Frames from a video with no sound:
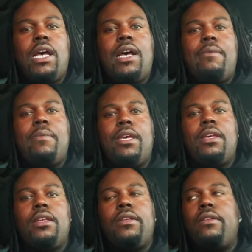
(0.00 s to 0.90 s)
High, man.
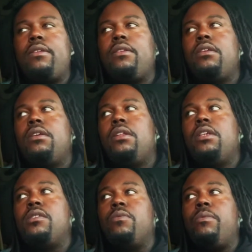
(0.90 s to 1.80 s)

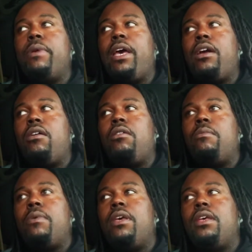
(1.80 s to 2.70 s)
Listen, we back on
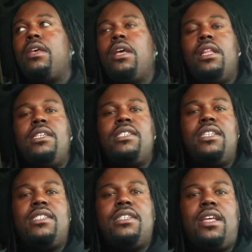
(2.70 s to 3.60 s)
it, man. Listen,
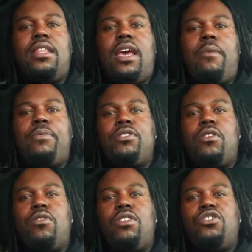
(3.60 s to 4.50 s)
this is another
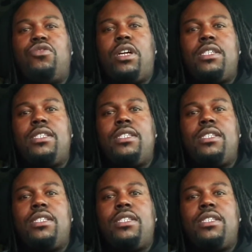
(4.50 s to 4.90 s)
episode of Trucker